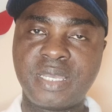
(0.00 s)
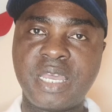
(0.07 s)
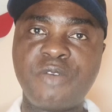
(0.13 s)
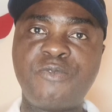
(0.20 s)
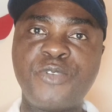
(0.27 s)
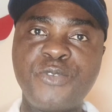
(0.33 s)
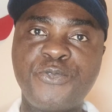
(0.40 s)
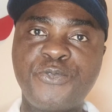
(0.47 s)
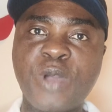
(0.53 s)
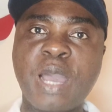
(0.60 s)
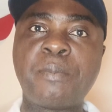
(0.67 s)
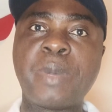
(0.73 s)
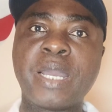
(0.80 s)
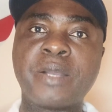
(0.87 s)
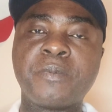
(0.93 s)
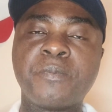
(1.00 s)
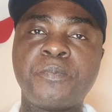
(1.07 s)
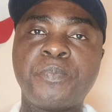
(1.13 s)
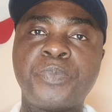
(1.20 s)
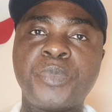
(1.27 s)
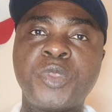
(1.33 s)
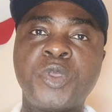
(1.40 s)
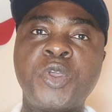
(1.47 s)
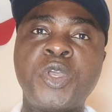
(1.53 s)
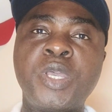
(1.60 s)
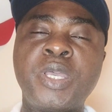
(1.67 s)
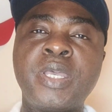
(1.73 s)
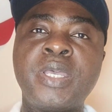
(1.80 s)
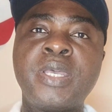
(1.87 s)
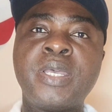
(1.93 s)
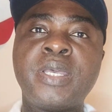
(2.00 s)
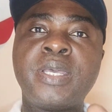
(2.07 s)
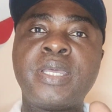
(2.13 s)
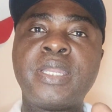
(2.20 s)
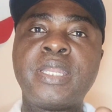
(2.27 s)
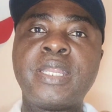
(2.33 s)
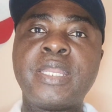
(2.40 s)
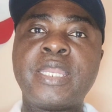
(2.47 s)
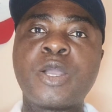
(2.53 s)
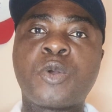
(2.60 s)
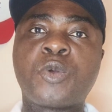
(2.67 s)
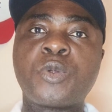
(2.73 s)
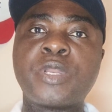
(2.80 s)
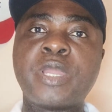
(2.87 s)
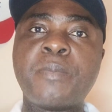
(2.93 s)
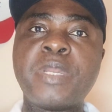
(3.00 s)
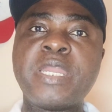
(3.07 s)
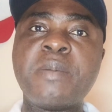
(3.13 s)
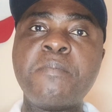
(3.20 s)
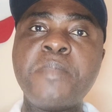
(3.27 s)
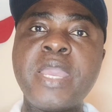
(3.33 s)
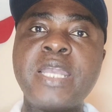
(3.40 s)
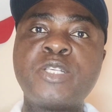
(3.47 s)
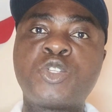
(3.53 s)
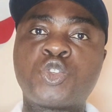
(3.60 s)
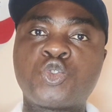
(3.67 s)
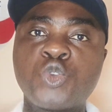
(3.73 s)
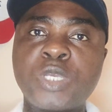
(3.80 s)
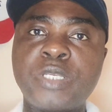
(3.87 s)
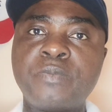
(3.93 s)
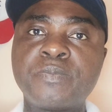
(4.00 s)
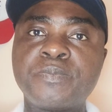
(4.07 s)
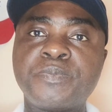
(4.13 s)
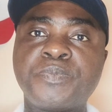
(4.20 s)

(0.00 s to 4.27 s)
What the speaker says: every farmer the maize tree,